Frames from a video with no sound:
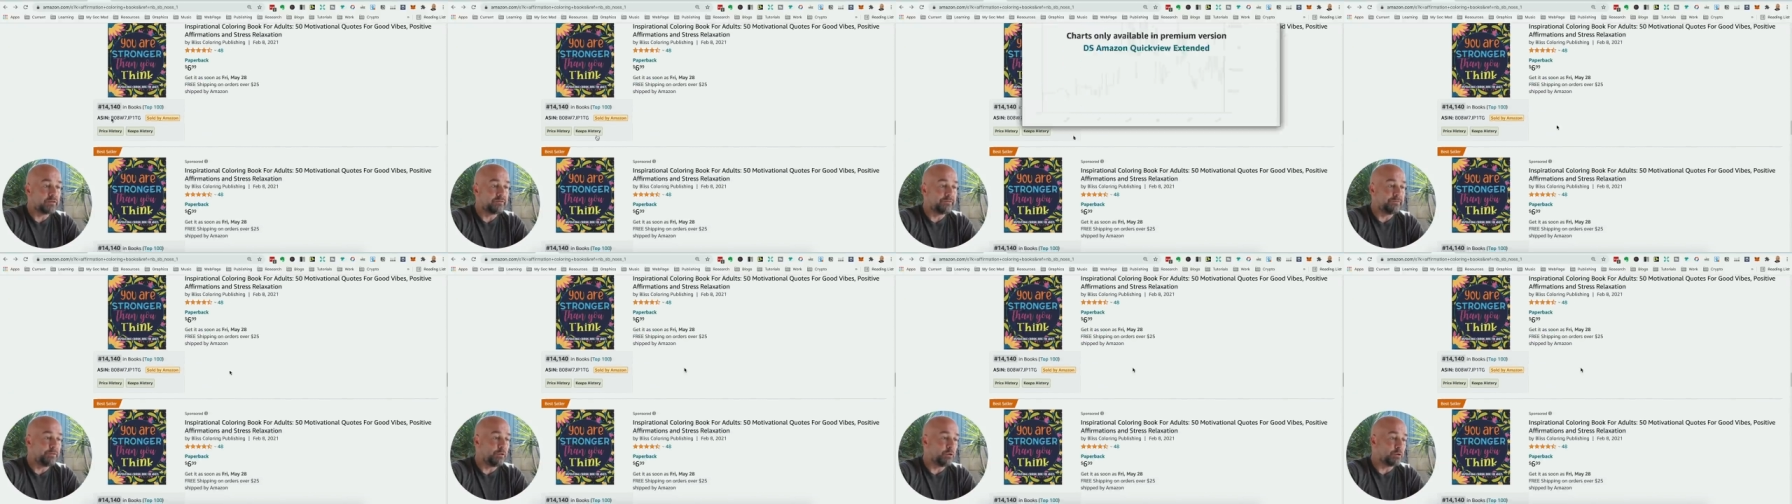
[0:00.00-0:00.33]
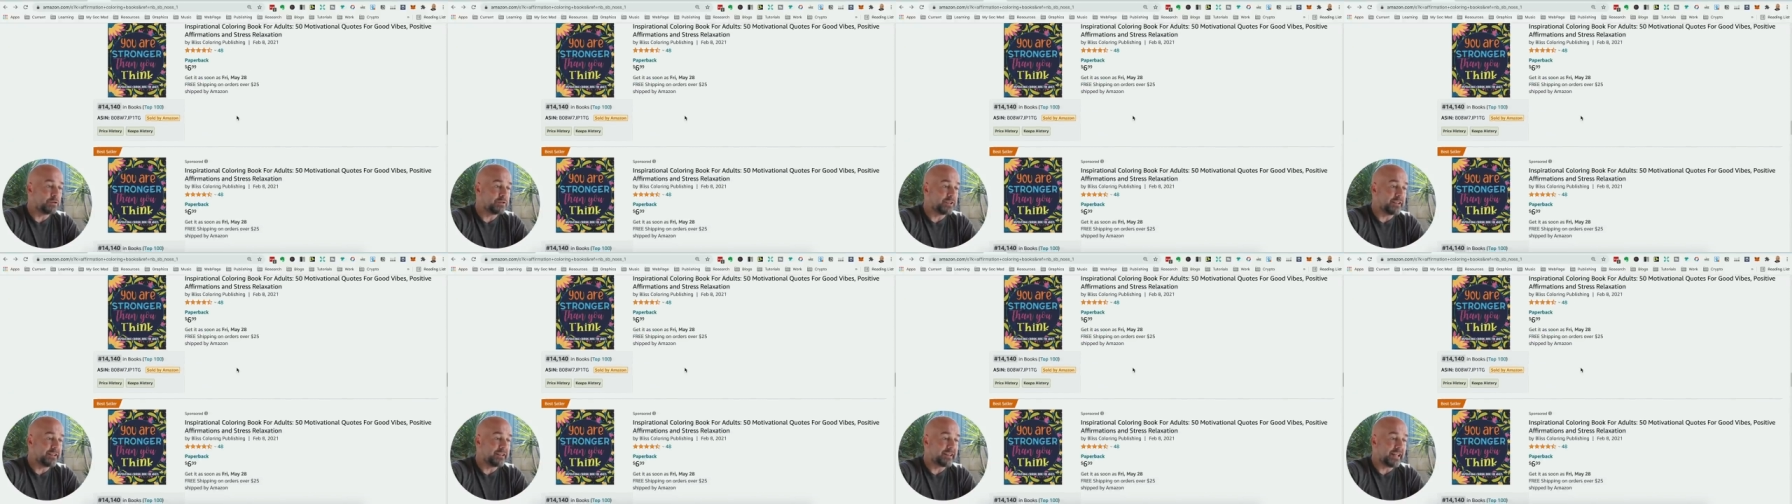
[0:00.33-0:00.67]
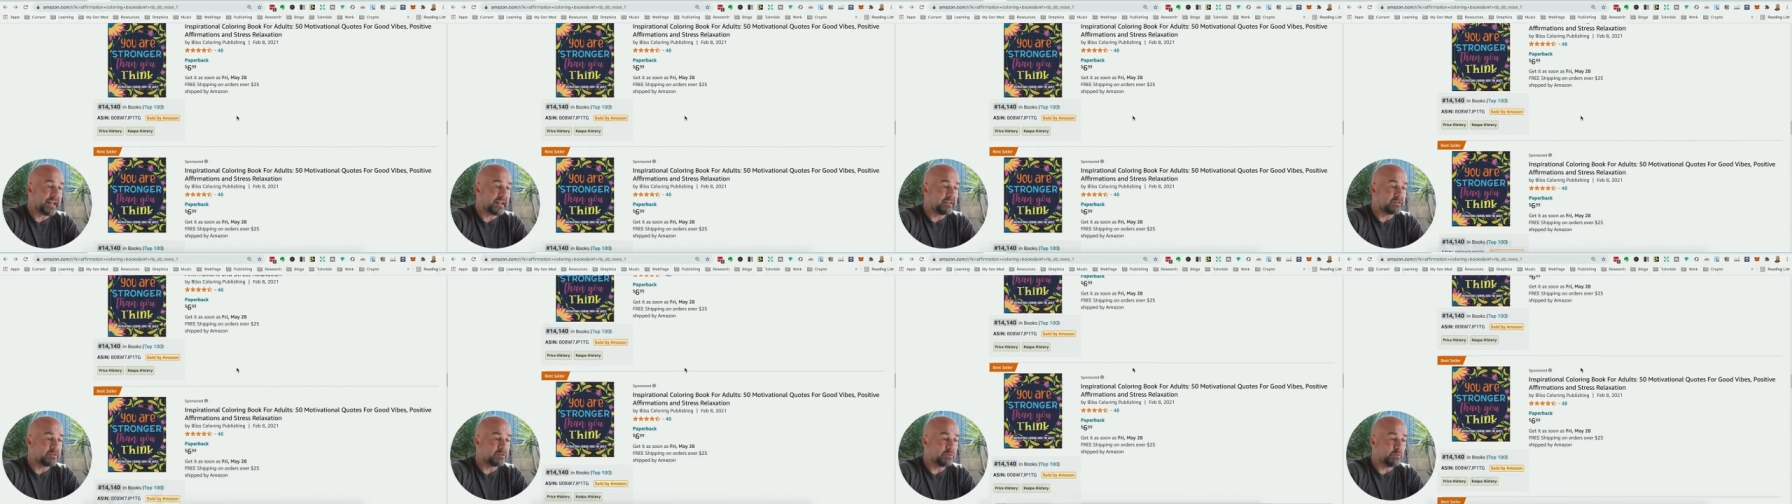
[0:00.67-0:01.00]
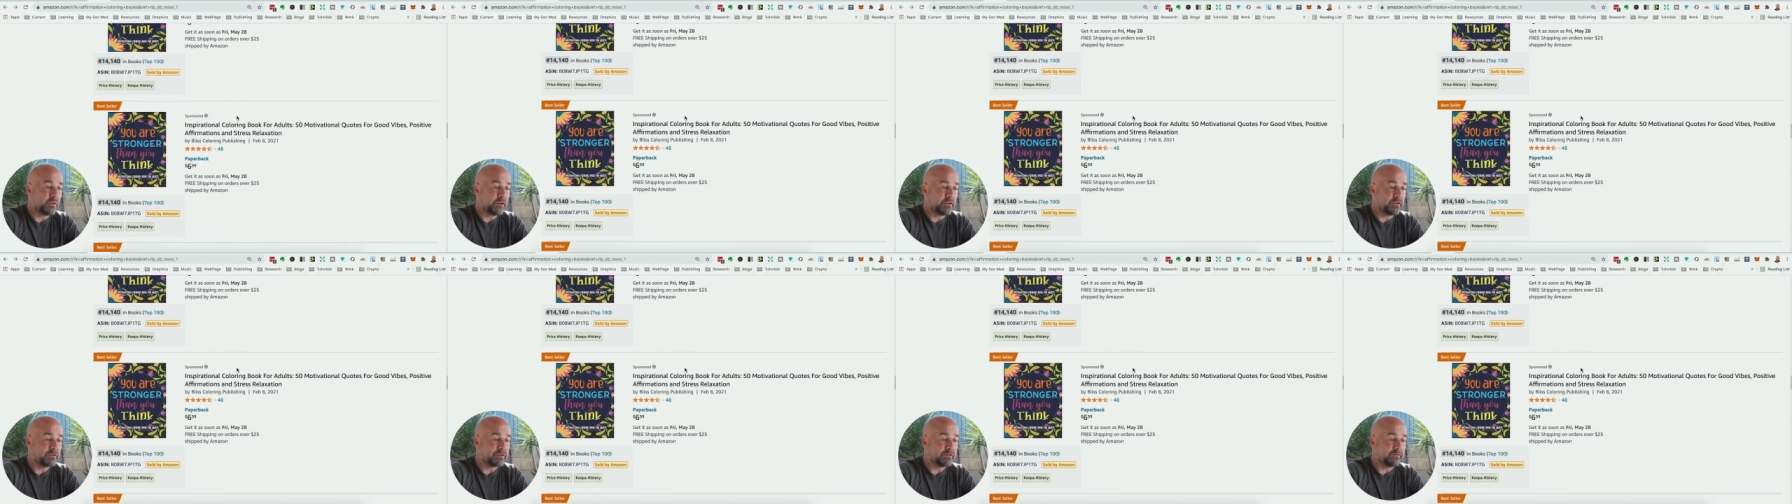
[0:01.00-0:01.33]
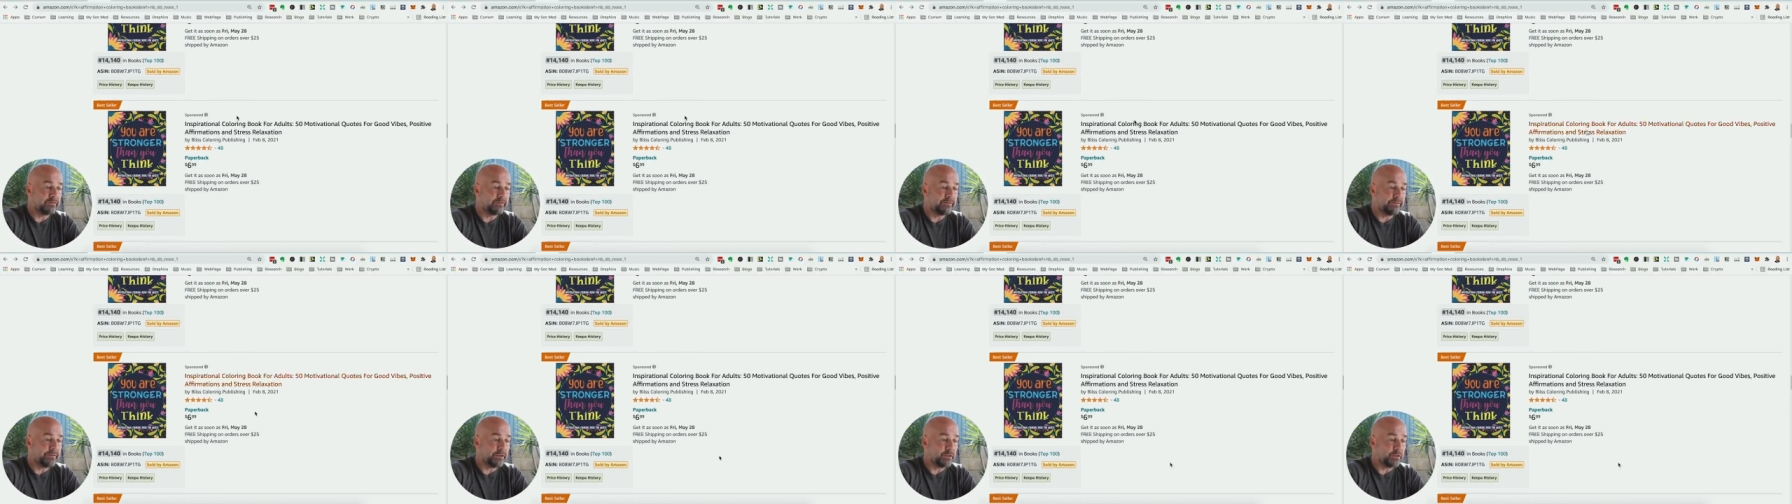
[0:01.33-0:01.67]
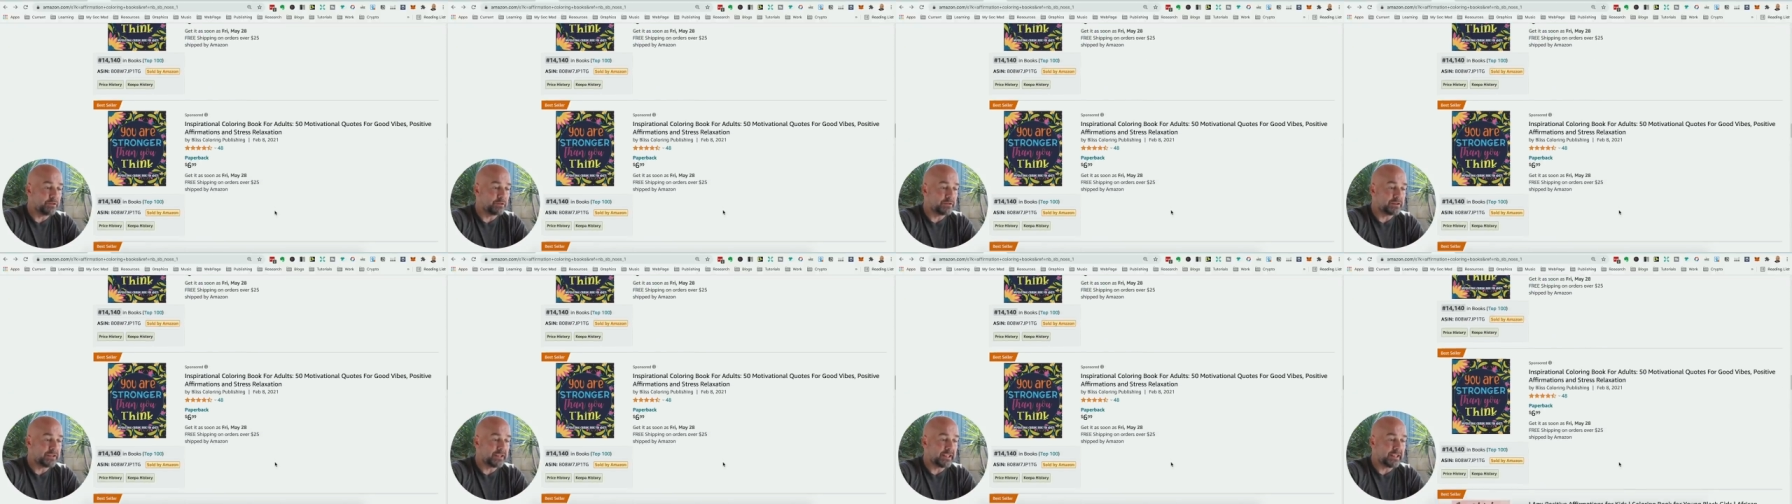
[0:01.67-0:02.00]

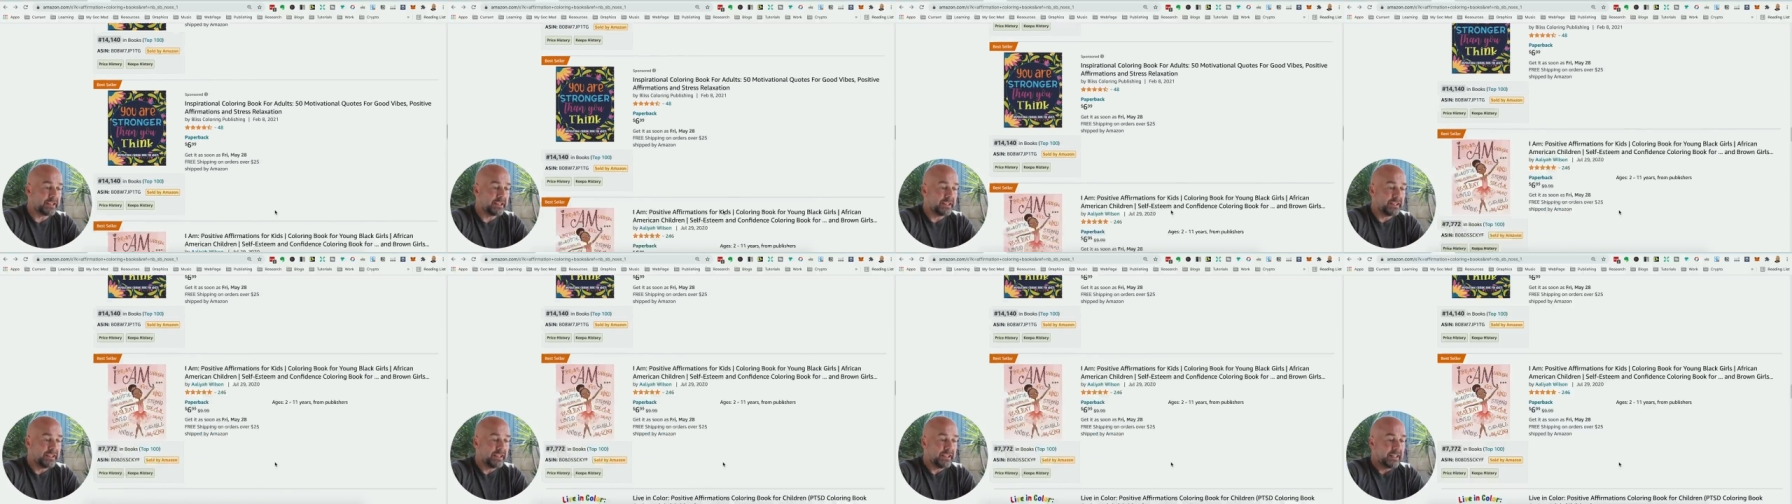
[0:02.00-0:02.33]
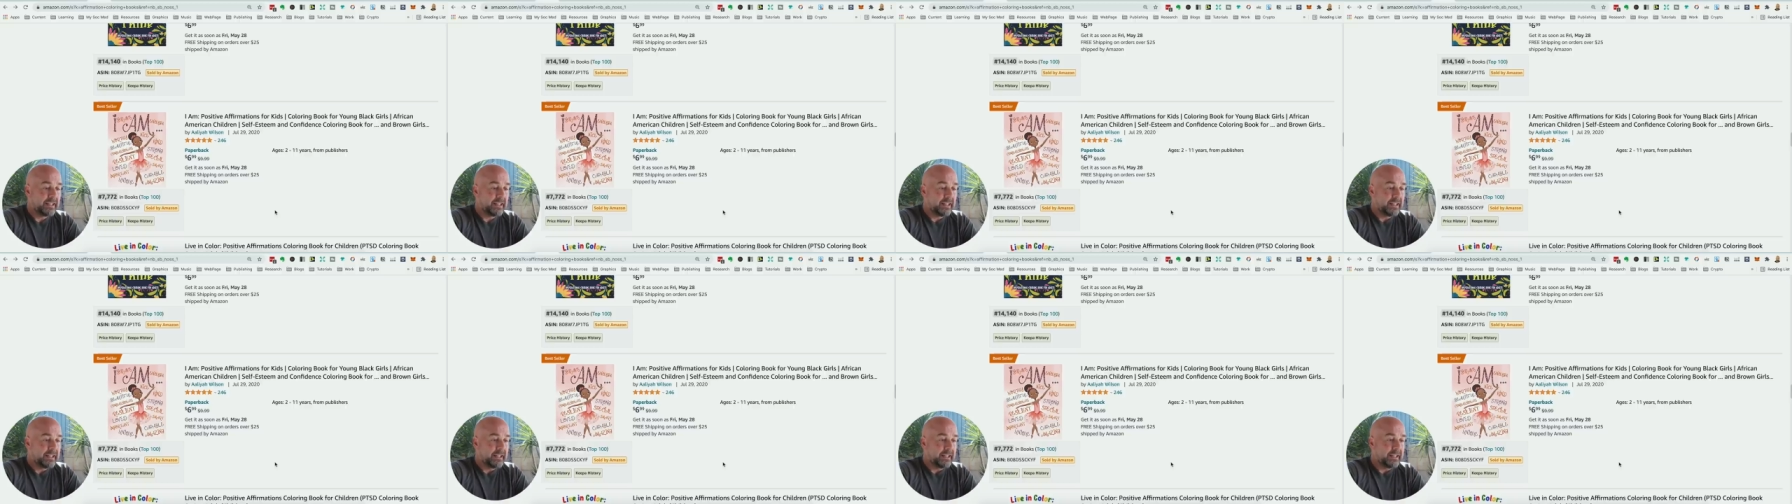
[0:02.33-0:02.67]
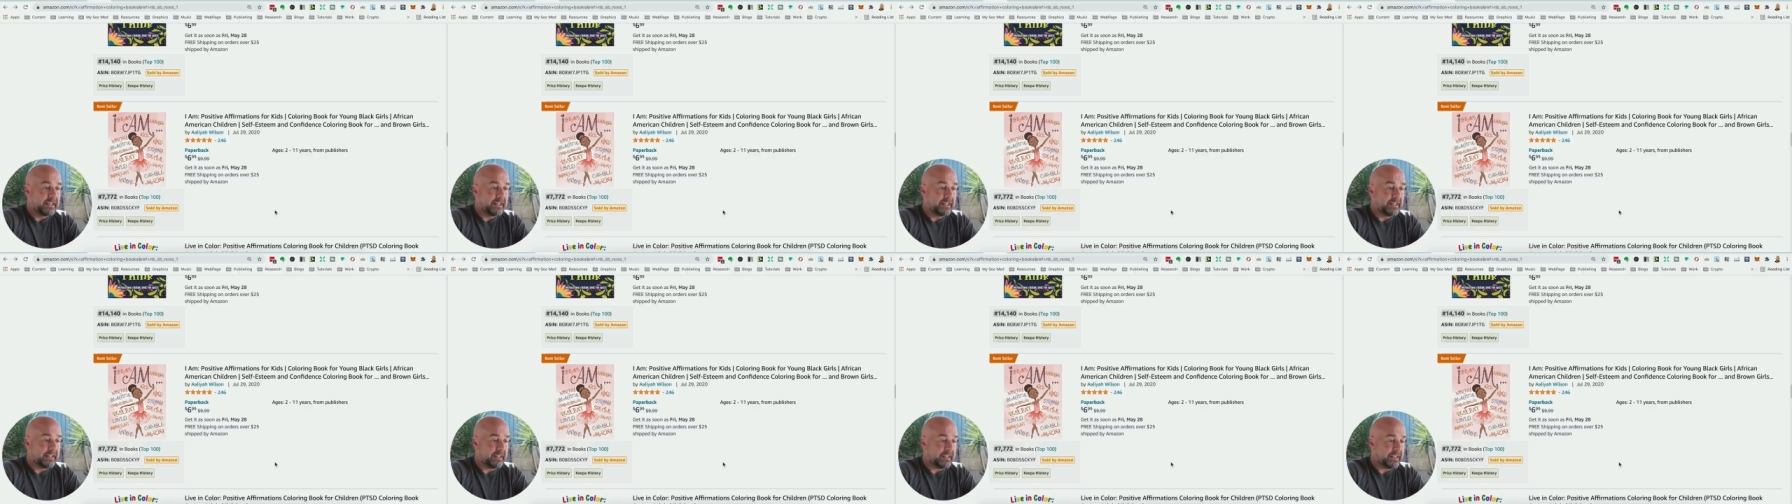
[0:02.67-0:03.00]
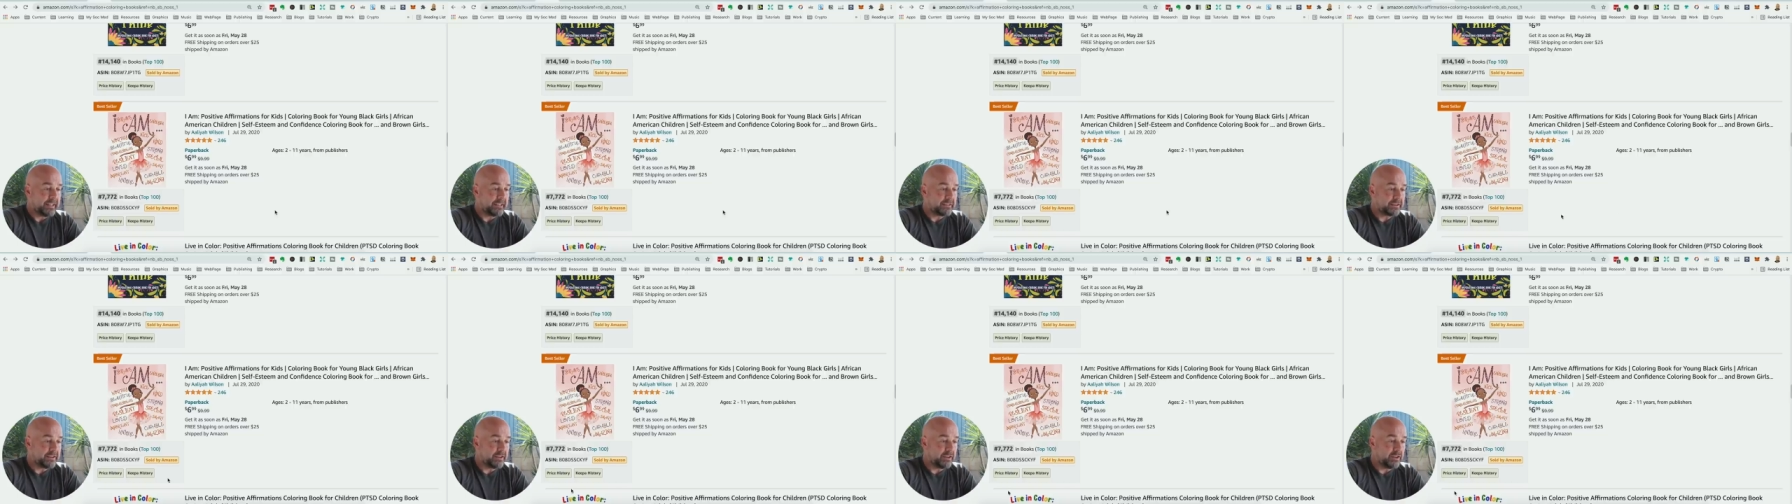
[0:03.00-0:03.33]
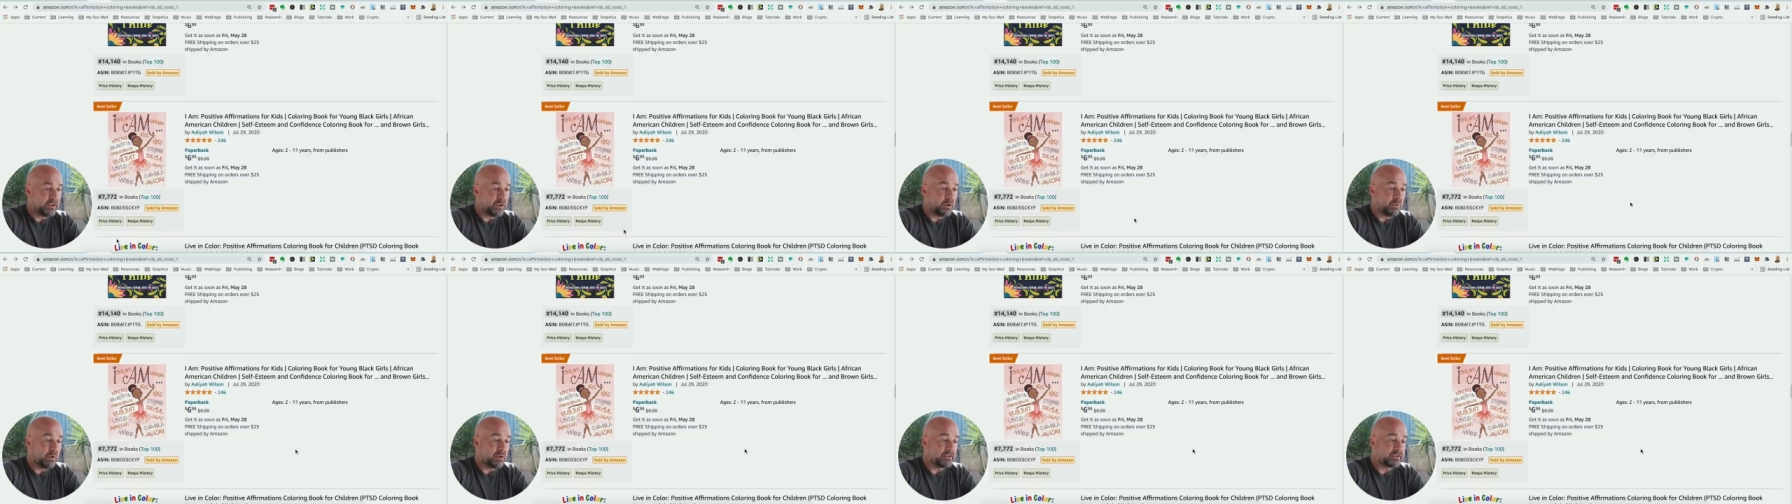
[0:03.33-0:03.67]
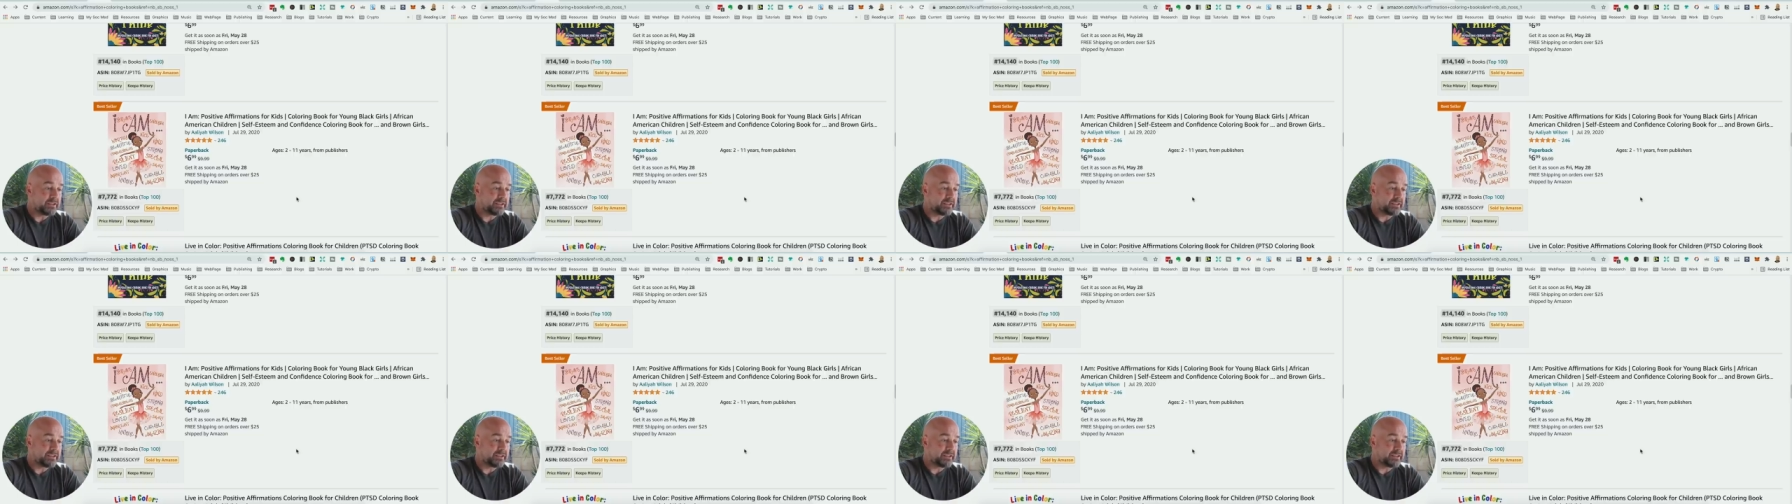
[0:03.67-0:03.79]
14,140 uh, is another one,